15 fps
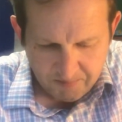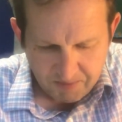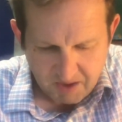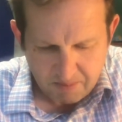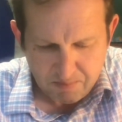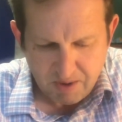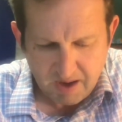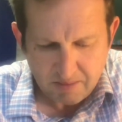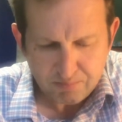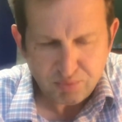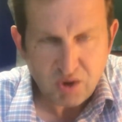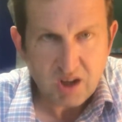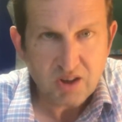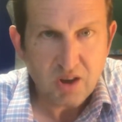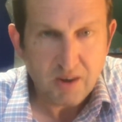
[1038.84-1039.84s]
it being
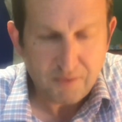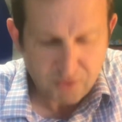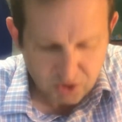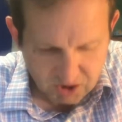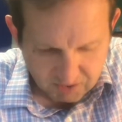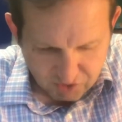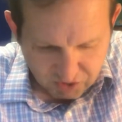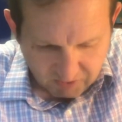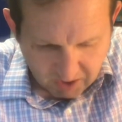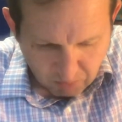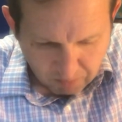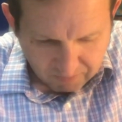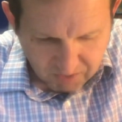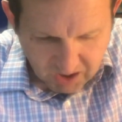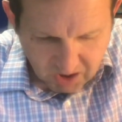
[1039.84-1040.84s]
plucked on the 1st of Shvat.
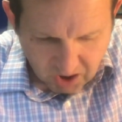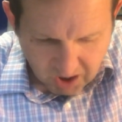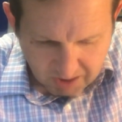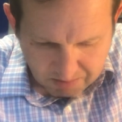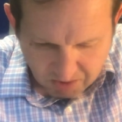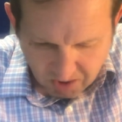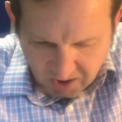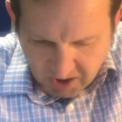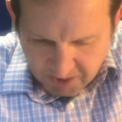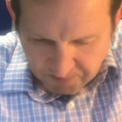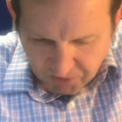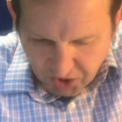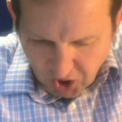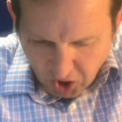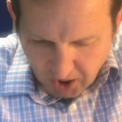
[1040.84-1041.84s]
Ravina Omer
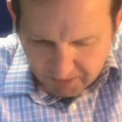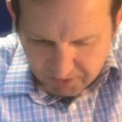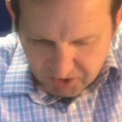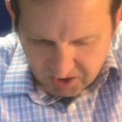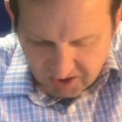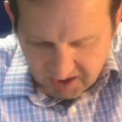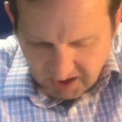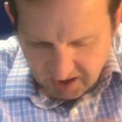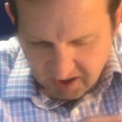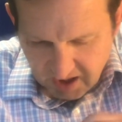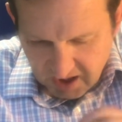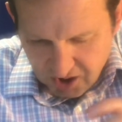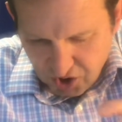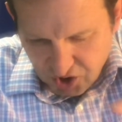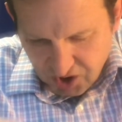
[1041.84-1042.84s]
Karch
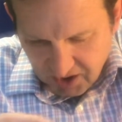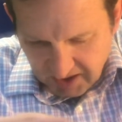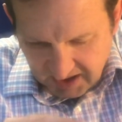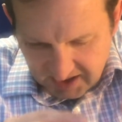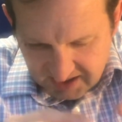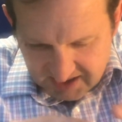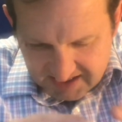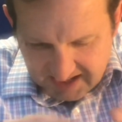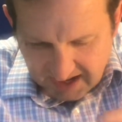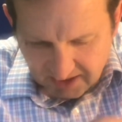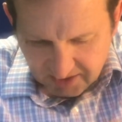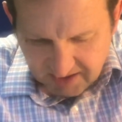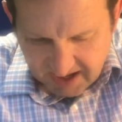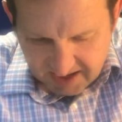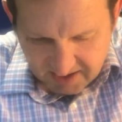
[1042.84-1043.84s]
You should like
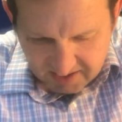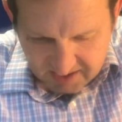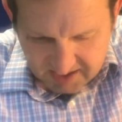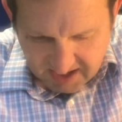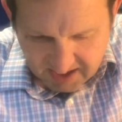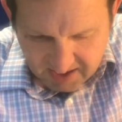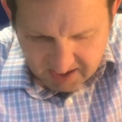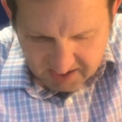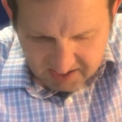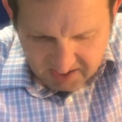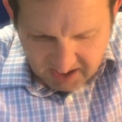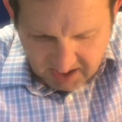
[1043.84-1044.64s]
consolidate it and say this.